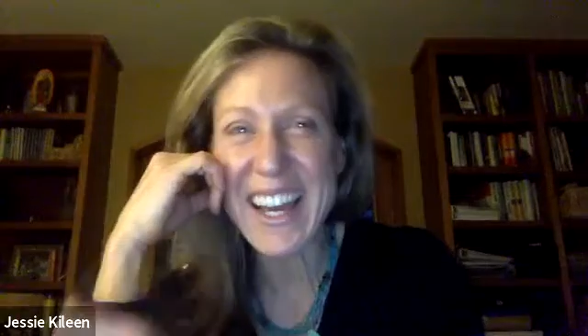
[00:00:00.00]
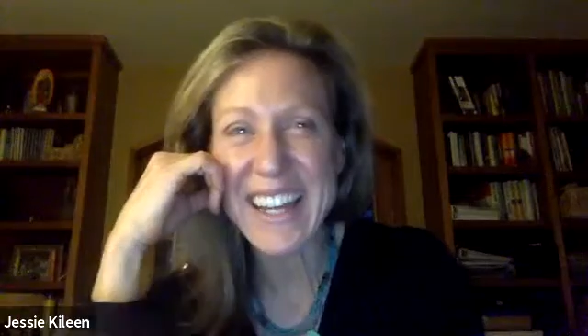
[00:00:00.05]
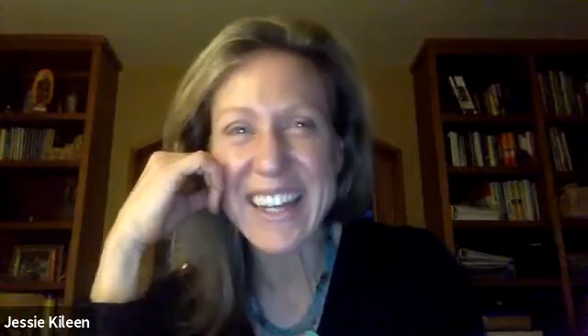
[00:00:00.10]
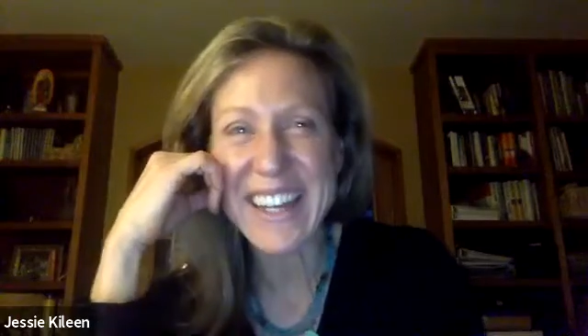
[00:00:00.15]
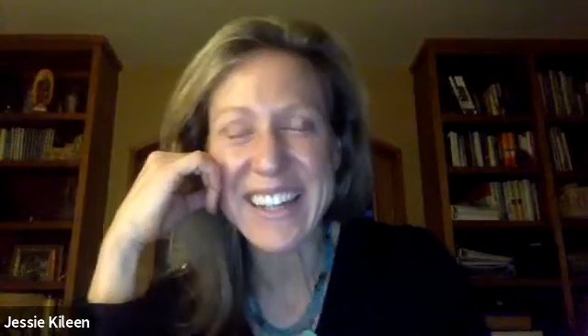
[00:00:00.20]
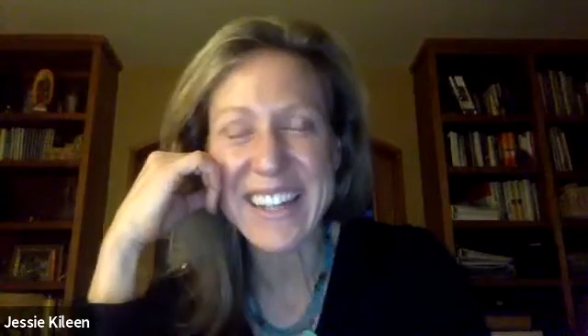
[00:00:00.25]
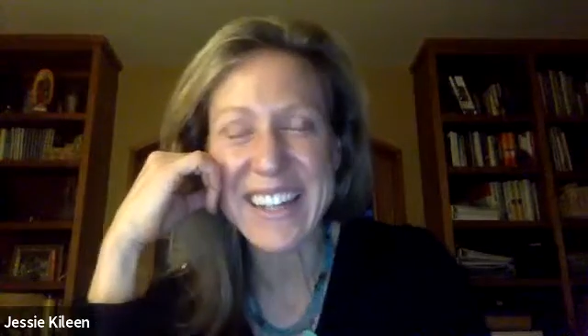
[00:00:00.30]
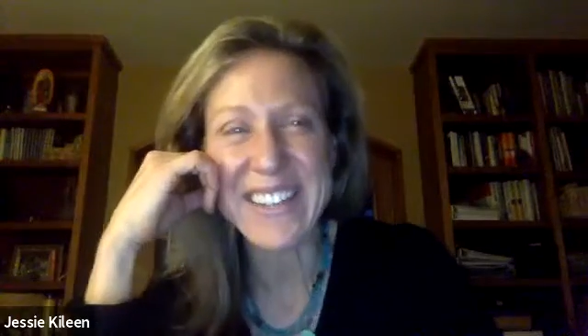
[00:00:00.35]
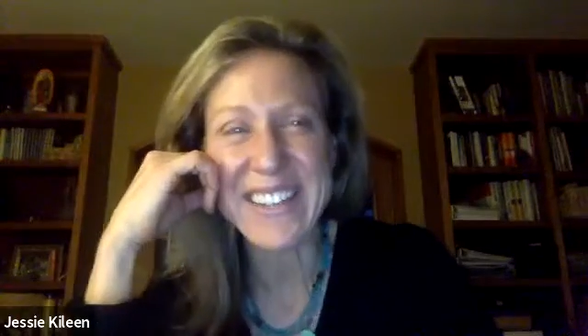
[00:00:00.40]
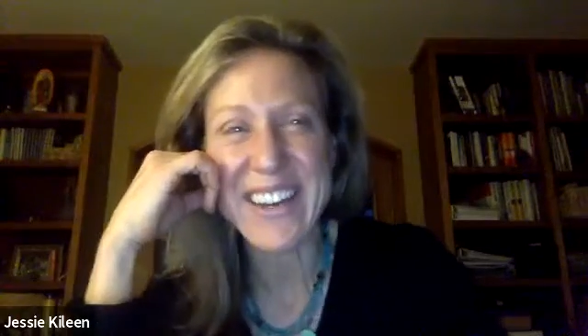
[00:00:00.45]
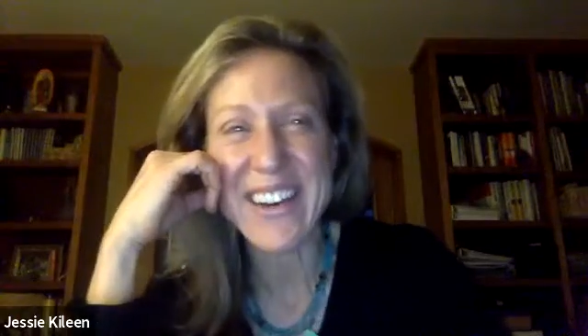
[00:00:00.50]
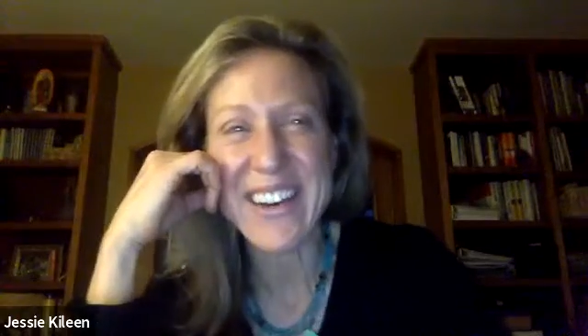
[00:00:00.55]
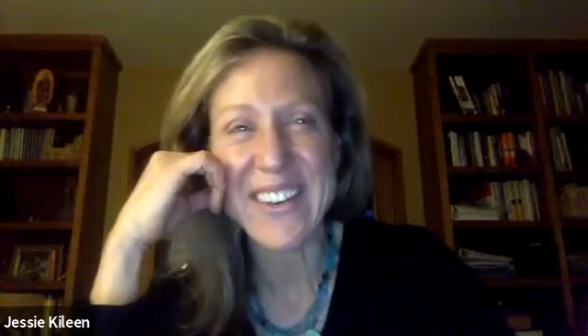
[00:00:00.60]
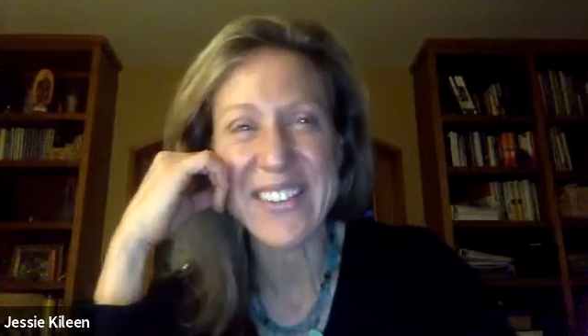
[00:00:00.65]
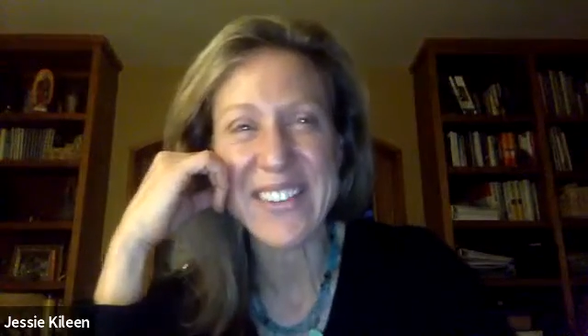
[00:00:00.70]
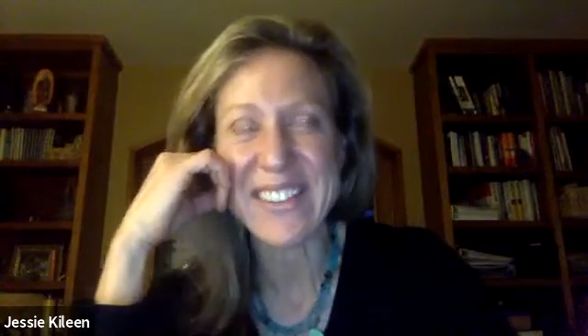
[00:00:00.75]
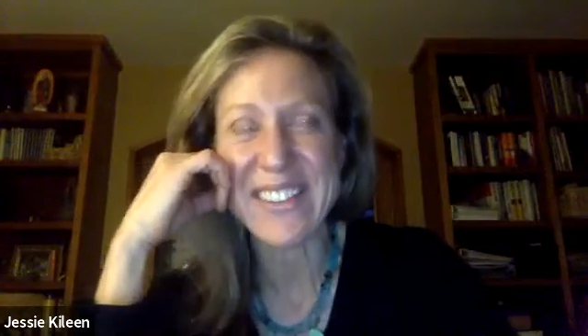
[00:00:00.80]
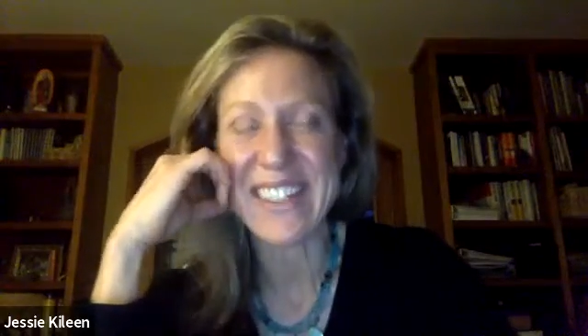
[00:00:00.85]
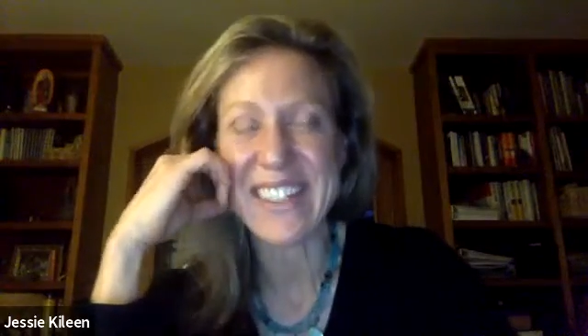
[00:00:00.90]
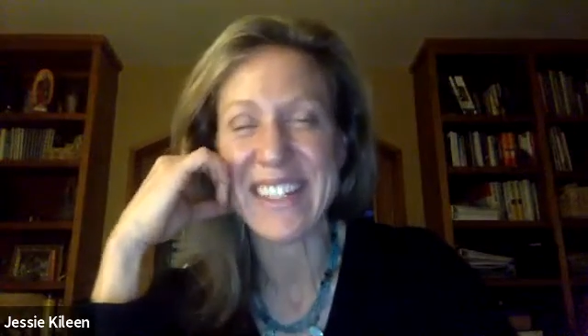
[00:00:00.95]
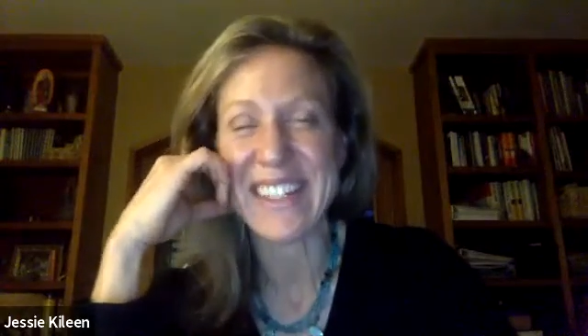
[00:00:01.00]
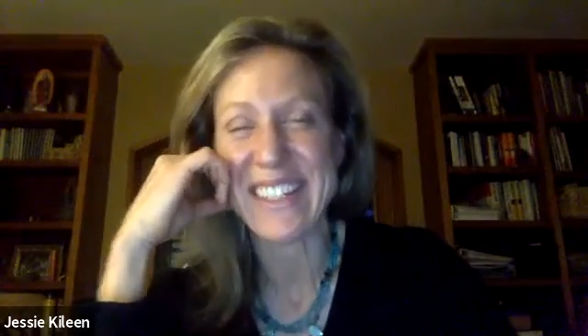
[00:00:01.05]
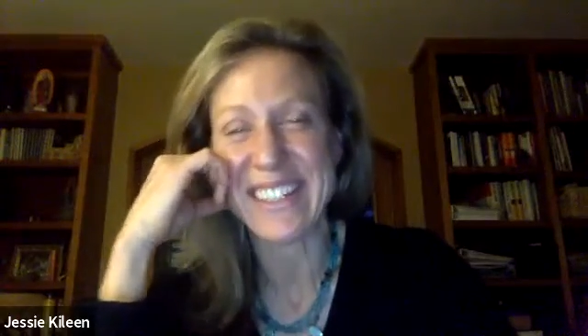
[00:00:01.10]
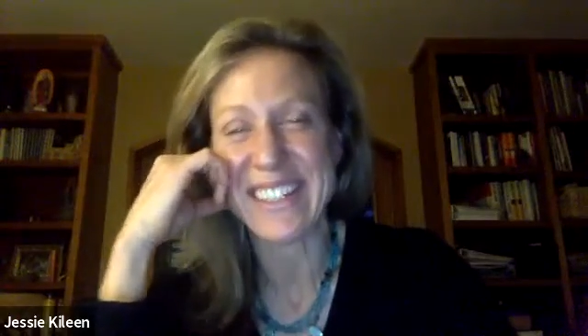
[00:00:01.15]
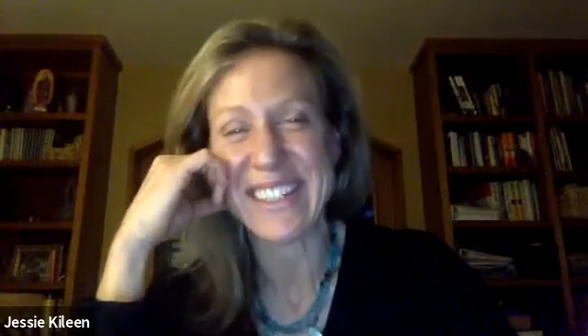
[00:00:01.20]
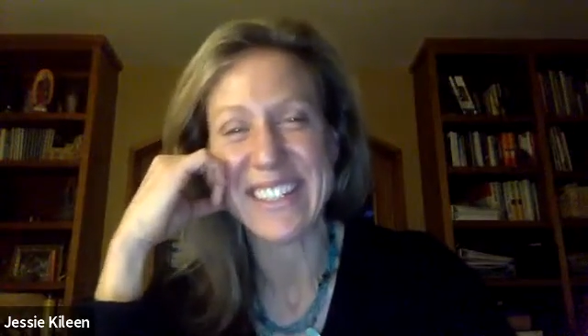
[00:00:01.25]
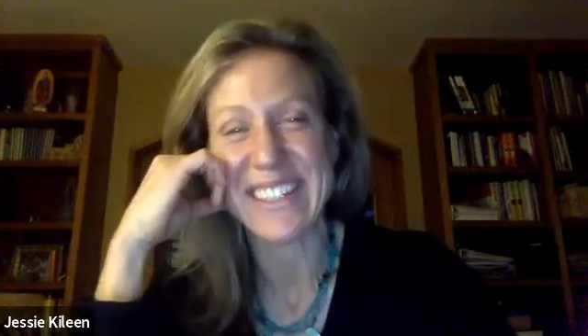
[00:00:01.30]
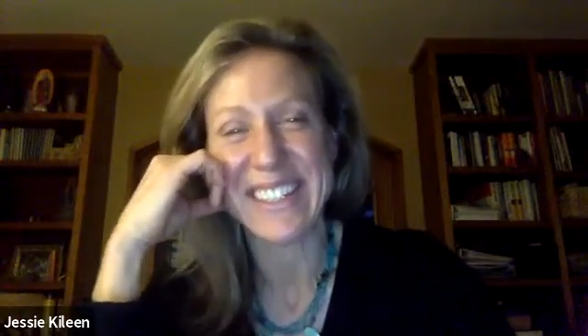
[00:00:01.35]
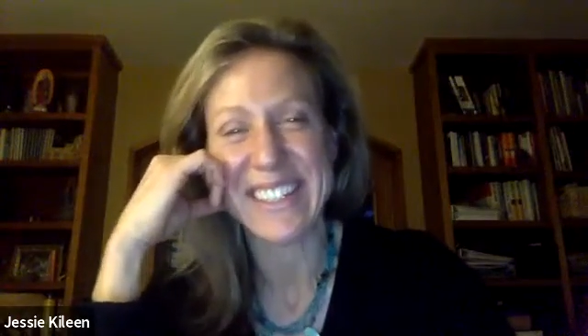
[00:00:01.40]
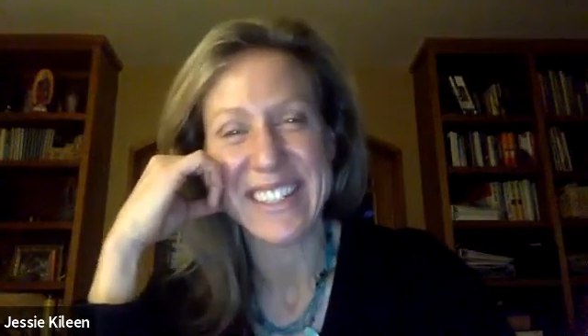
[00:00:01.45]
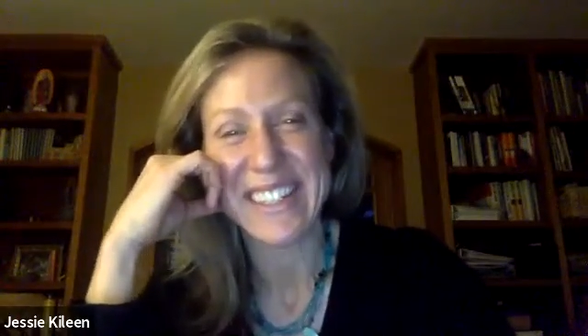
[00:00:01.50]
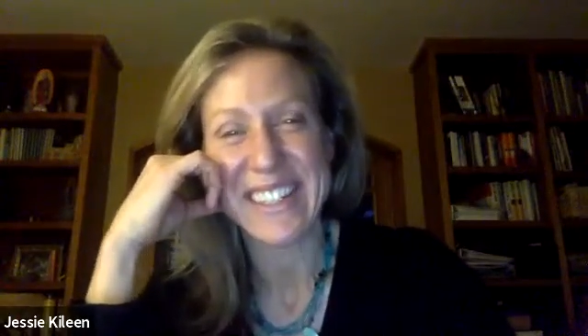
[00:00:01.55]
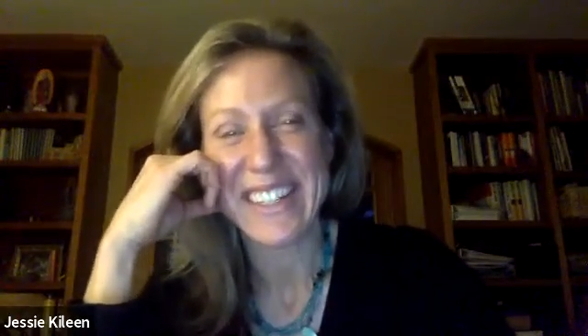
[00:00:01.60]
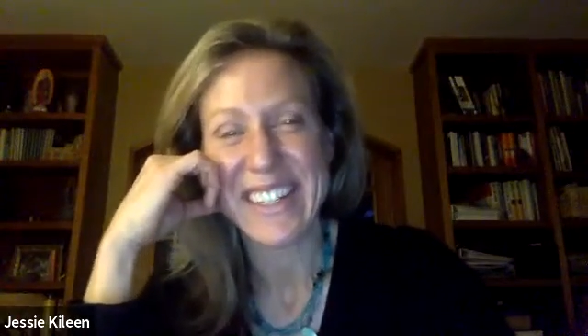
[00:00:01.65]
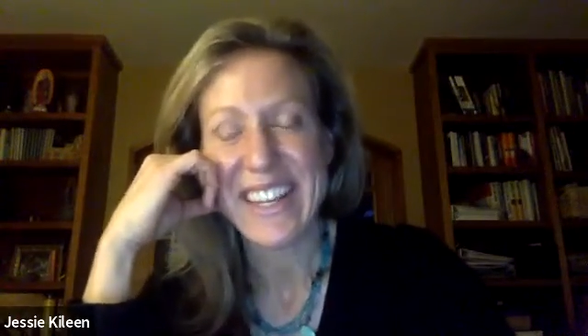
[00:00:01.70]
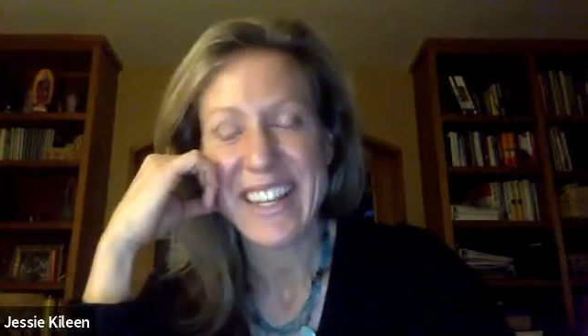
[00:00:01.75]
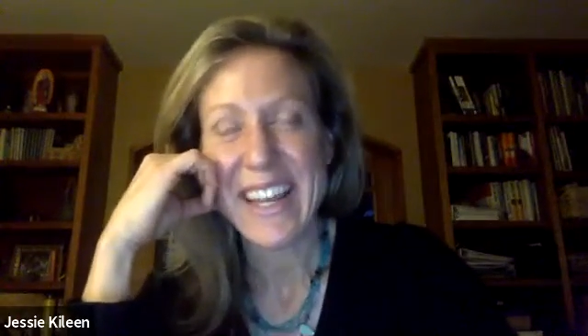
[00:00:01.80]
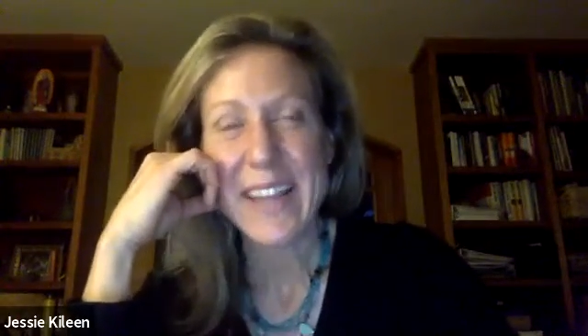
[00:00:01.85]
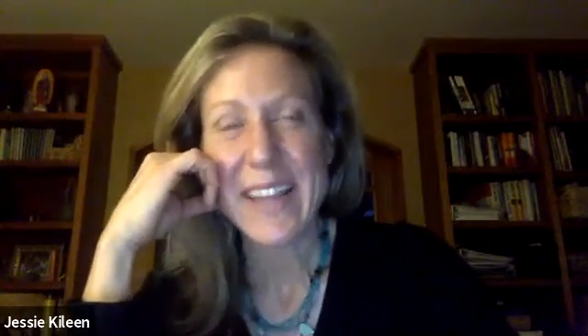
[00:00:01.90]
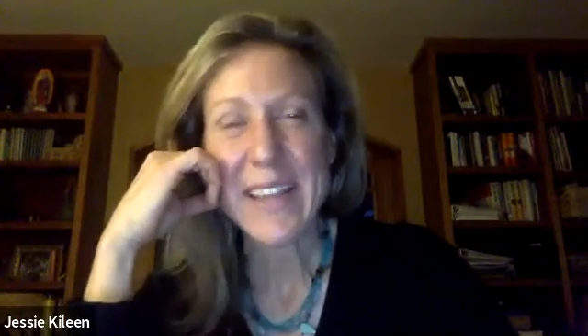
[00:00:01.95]
I don't know, like
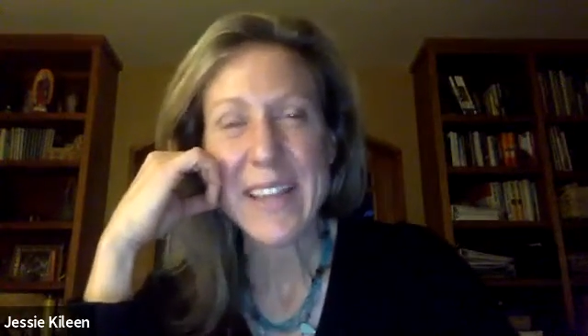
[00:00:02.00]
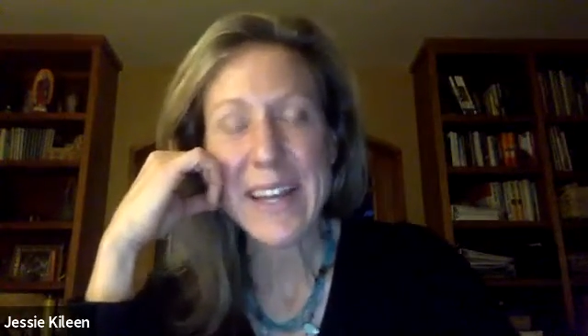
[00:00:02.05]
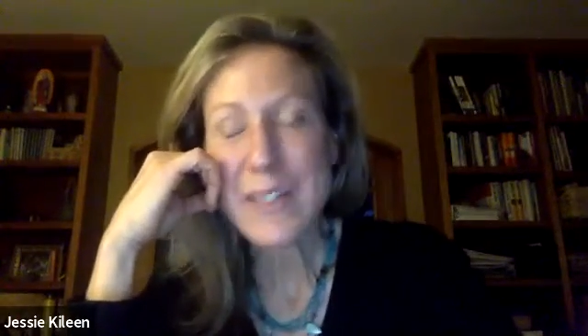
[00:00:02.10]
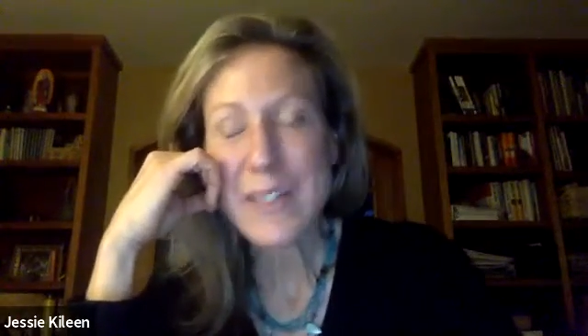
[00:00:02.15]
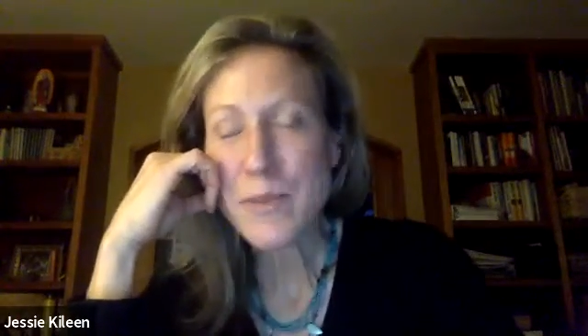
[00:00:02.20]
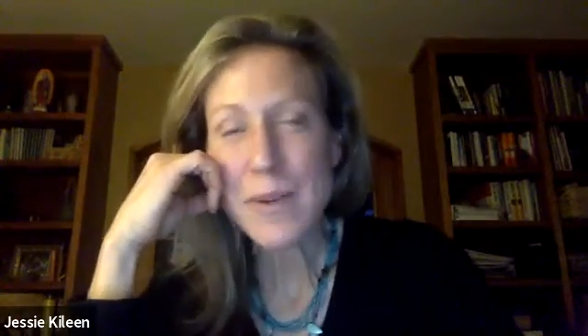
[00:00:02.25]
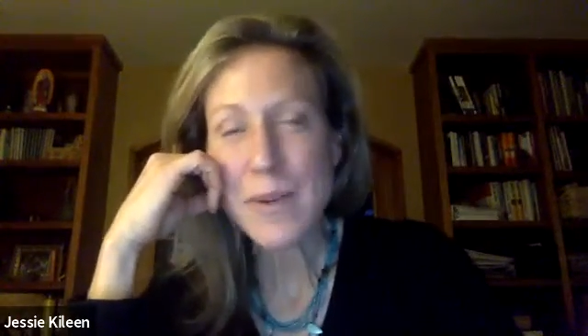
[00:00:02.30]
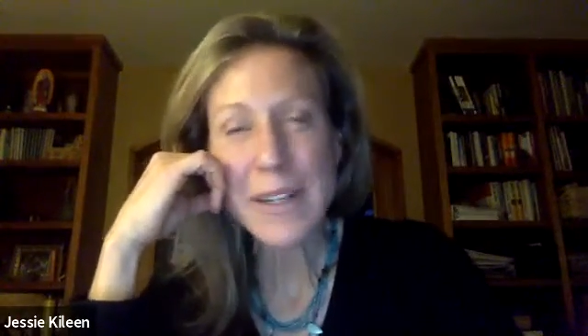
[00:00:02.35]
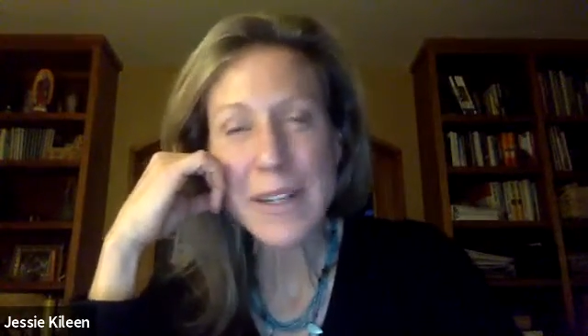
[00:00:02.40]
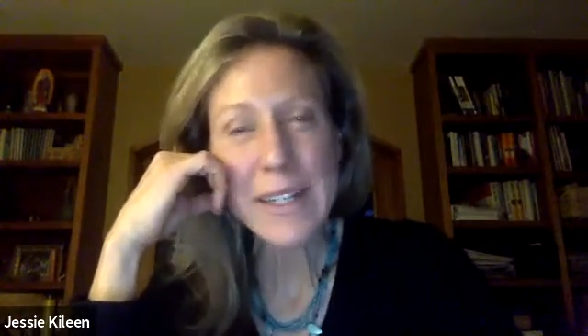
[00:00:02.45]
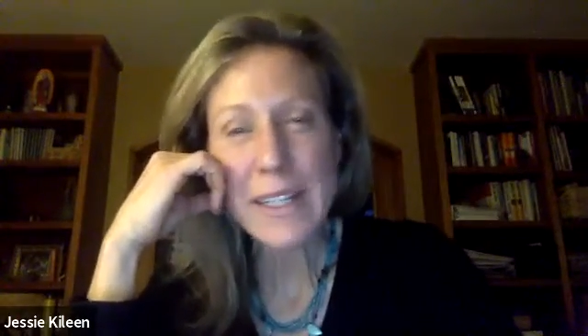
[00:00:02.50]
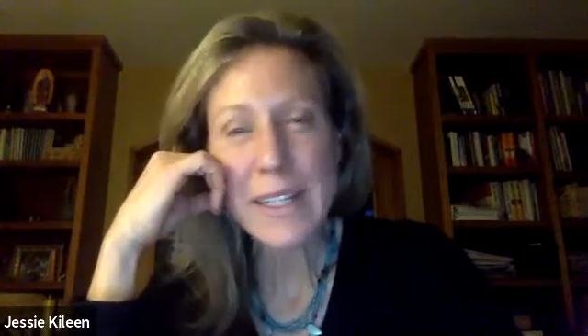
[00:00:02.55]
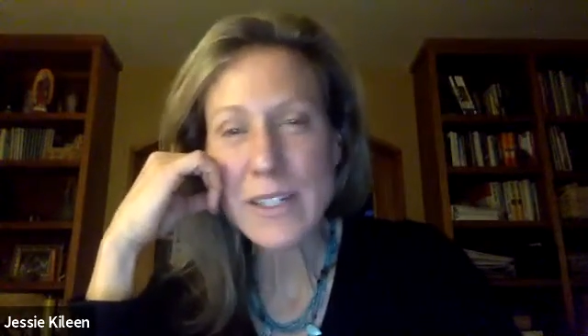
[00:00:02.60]
that's what